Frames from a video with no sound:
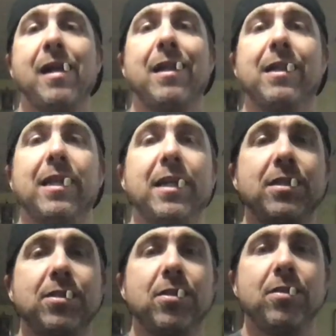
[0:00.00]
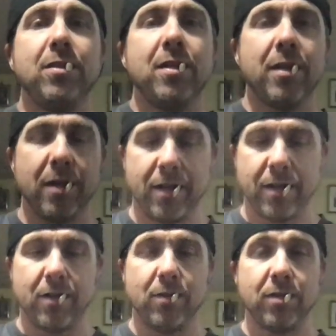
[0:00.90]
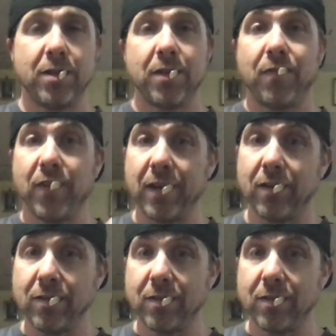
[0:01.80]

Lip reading: Ligature goes on your finger.